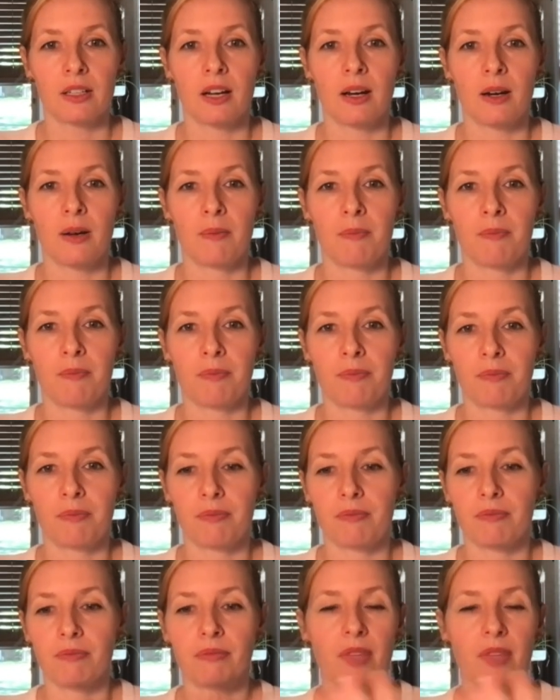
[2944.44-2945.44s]
um,
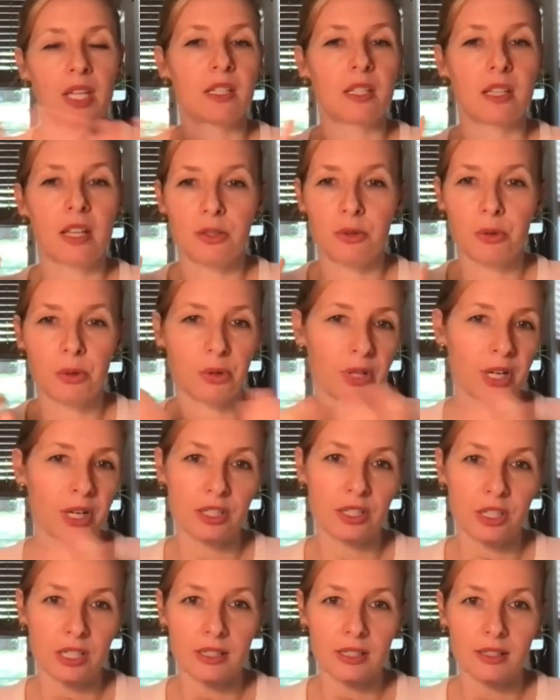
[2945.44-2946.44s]
intellectual
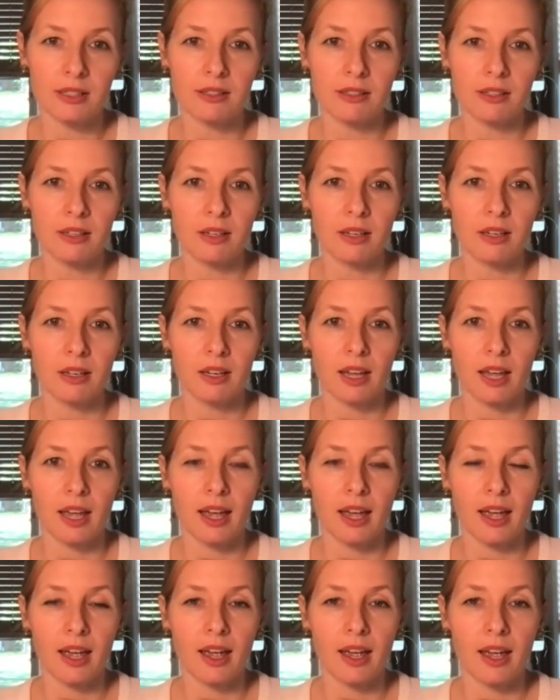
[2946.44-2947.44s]
creations,
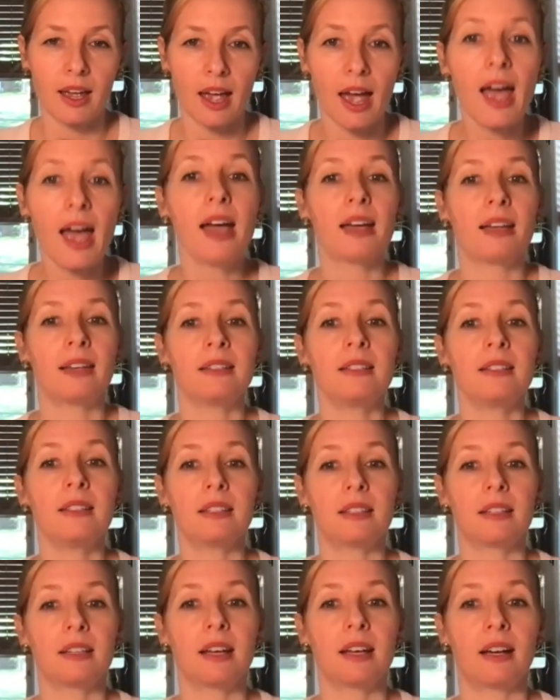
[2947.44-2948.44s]
and
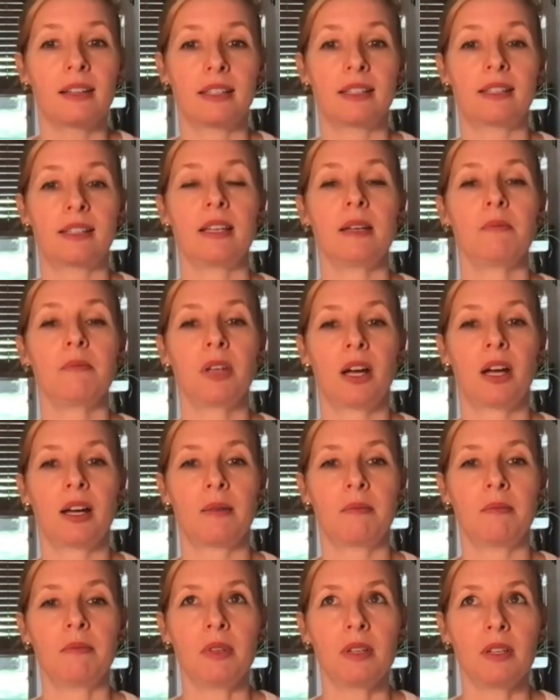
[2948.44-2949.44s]
at the same
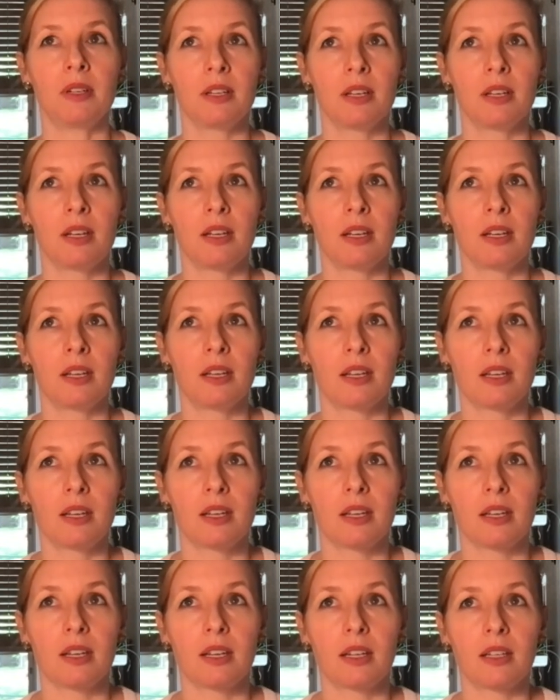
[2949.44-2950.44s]
time,
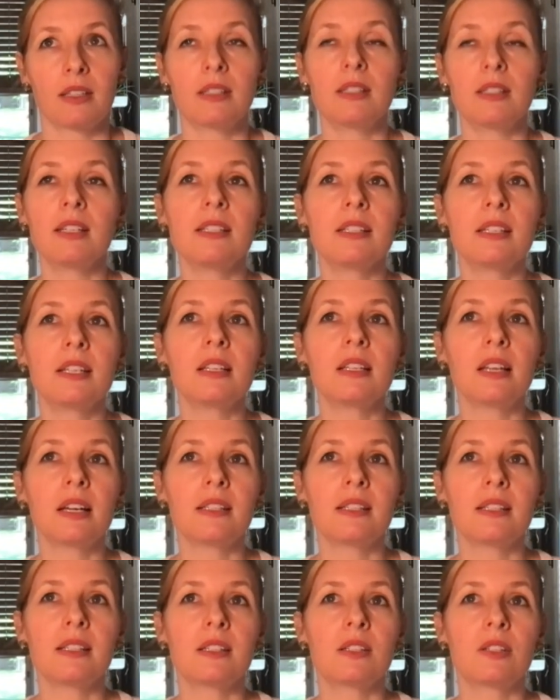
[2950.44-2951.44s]
CC
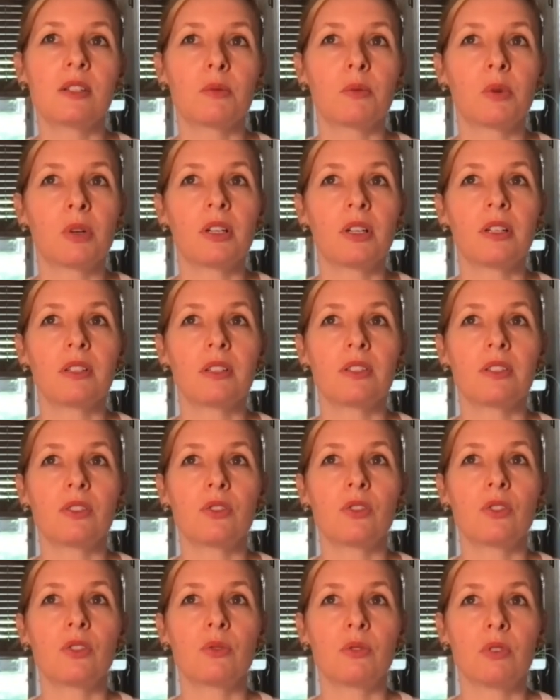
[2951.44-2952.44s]
licensed
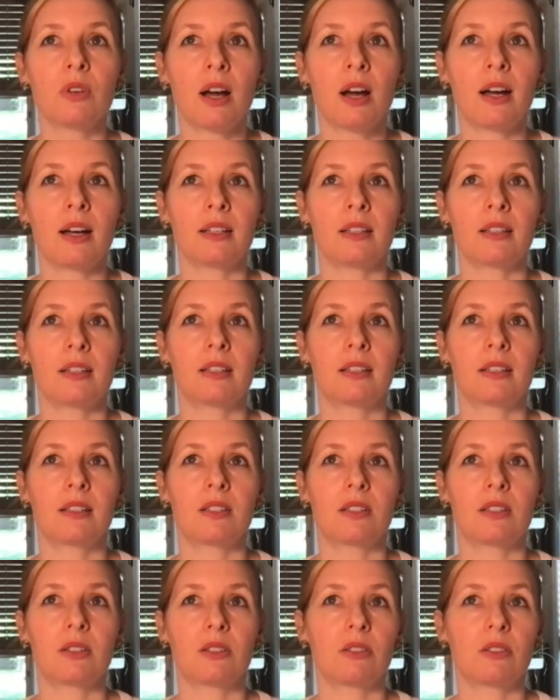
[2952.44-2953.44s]
works do not
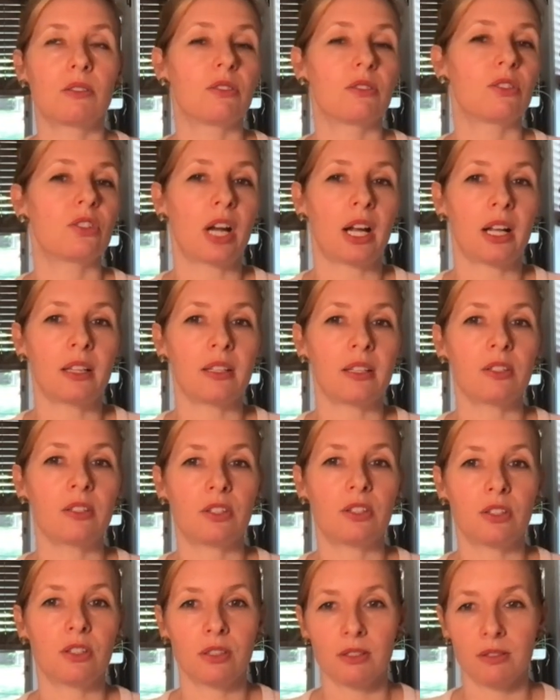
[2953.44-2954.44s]

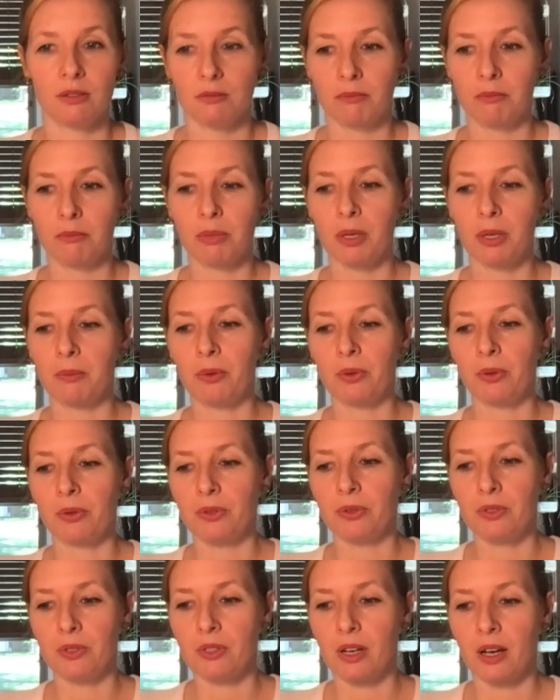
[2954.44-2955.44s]
challenge
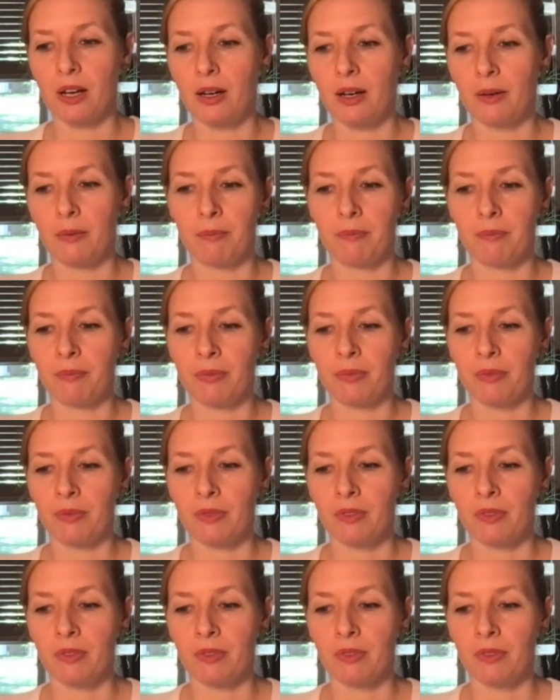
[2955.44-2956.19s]
people's um,